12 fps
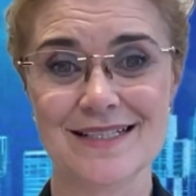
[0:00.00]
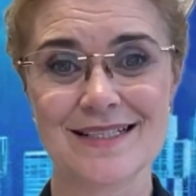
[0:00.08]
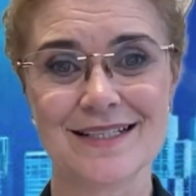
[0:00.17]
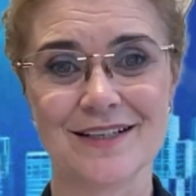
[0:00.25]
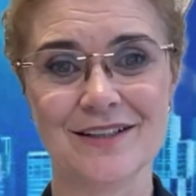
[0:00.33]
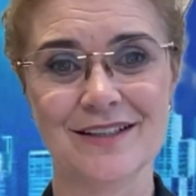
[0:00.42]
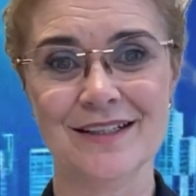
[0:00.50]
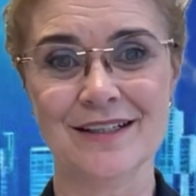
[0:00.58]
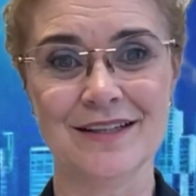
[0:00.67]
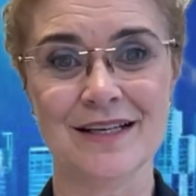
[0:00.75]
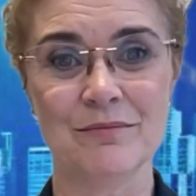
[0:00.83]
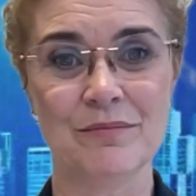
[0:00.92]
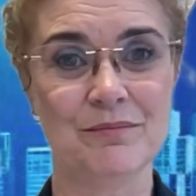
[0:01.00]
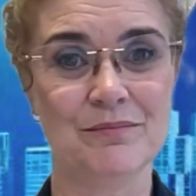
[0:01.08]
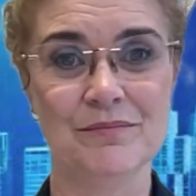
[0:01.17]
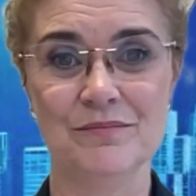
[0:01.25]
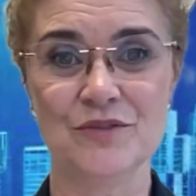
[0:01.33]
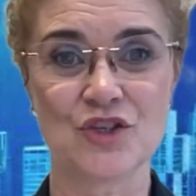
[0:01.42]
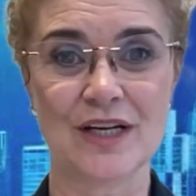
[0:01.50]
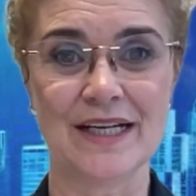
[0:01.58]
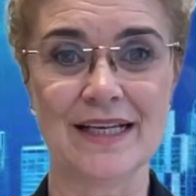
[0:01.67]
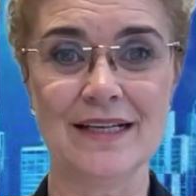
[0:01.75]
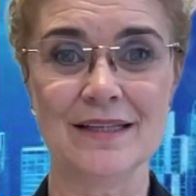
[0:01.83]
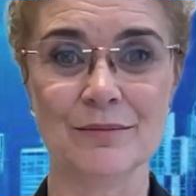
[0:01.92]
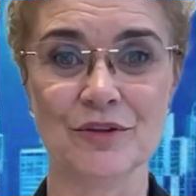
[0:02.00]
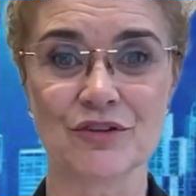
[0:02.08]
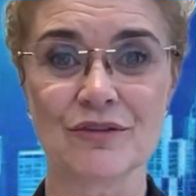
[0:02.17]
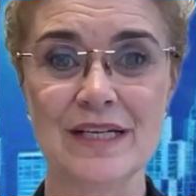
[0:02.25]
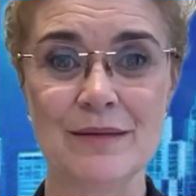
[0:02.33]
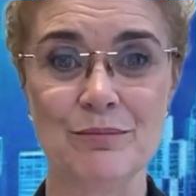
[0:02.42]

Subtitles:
So, that trying to get them 3